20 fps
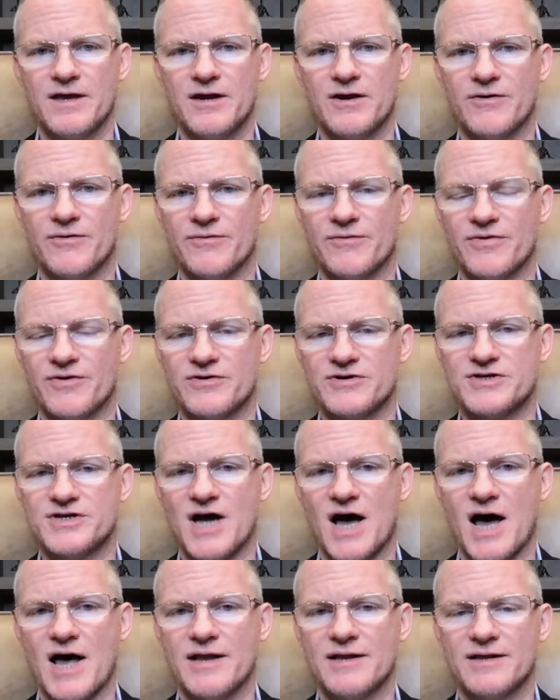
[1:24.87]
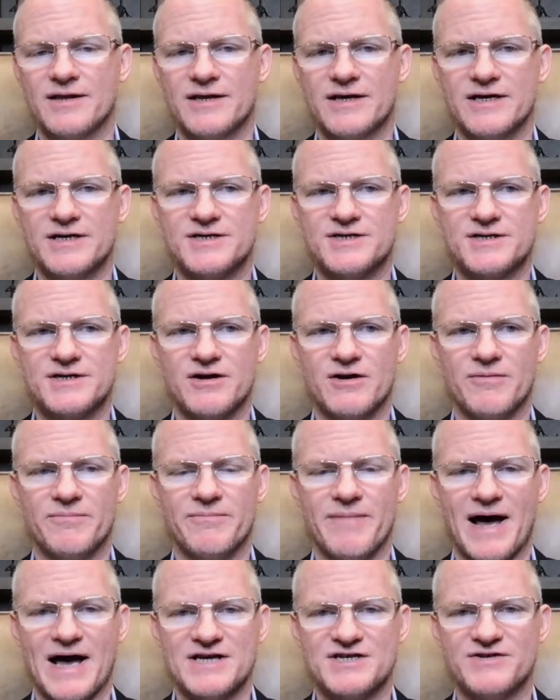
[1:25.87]
you know there's not this you know
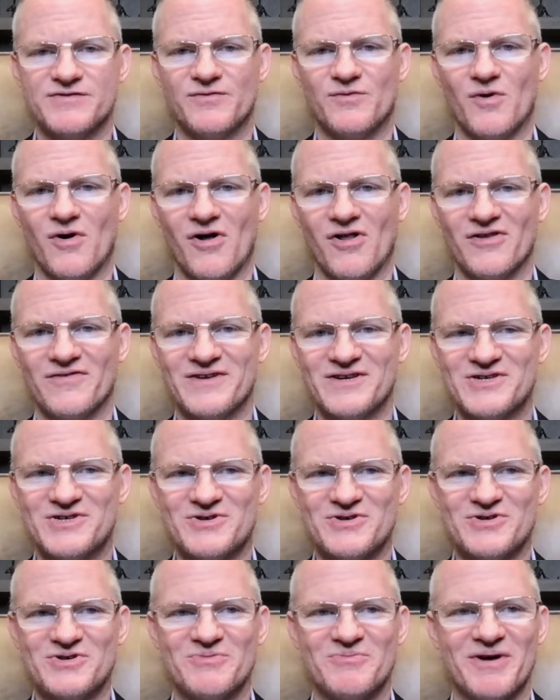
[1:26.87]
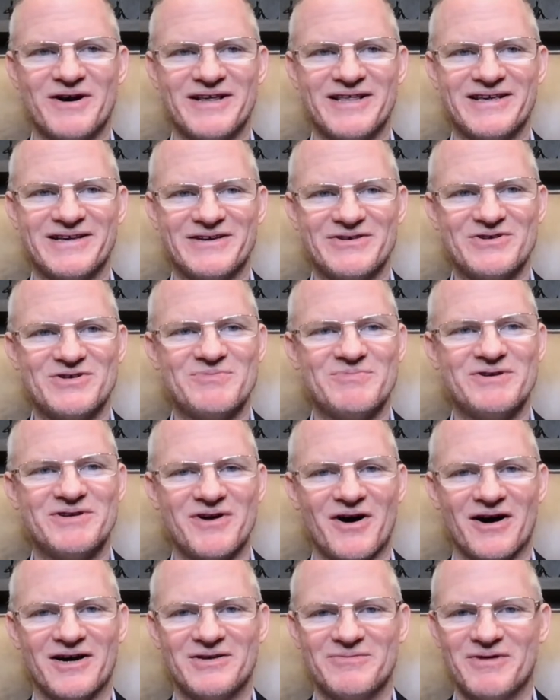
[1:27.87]
massive wall of institutional money that used to be
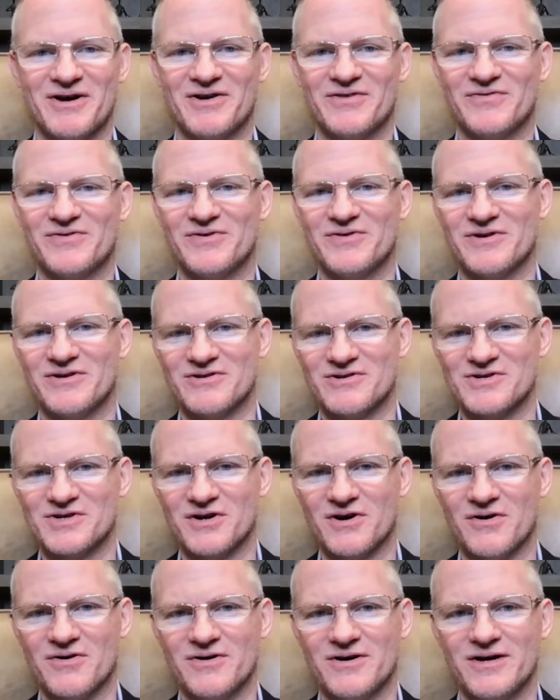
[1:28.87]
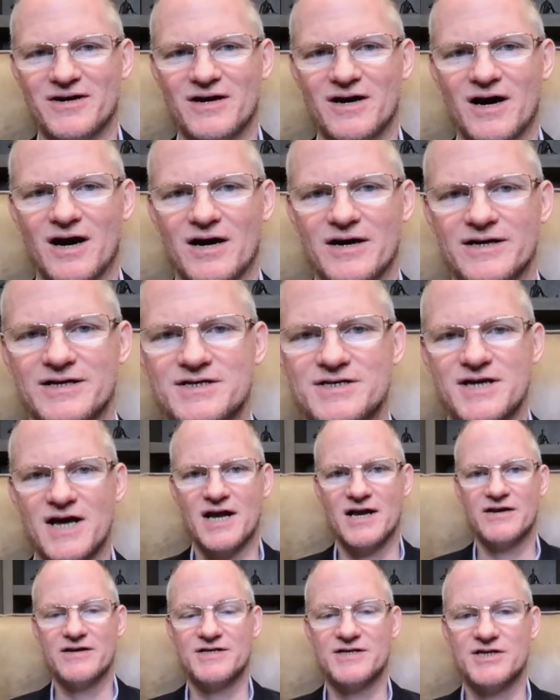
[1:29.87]
talked about a few years ago. Uh,
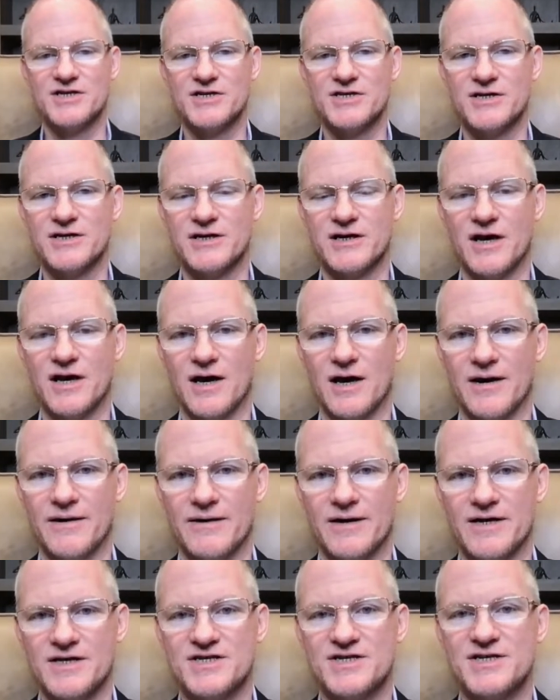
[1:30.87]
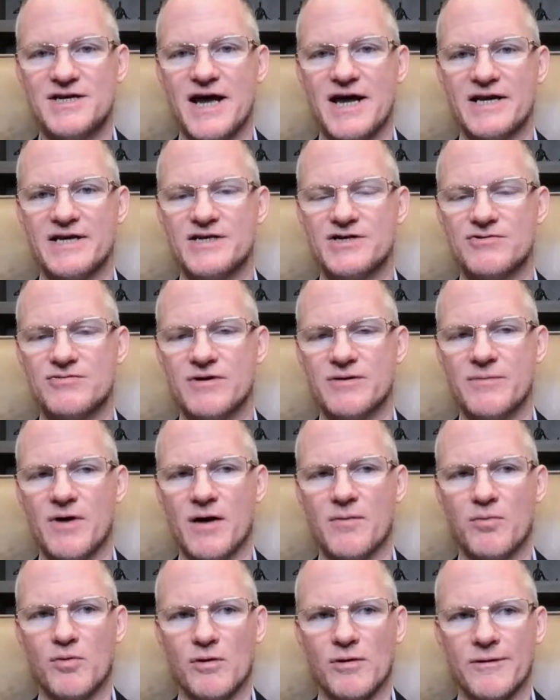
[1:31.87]
instead, it's just a, a steady stream
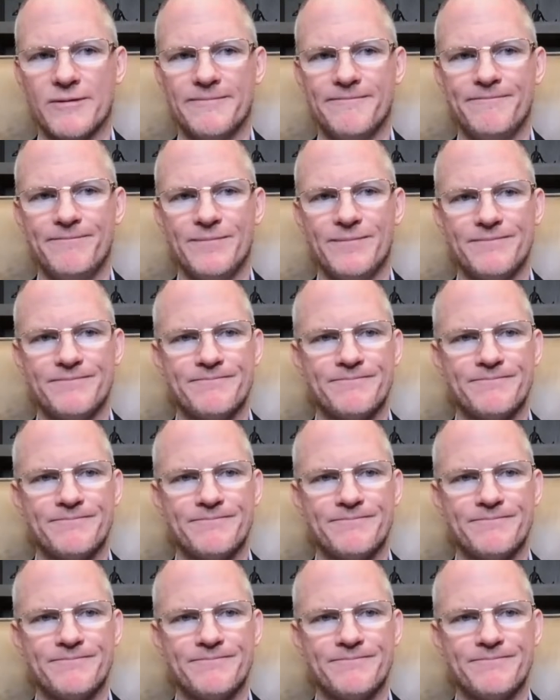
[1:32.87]
upward.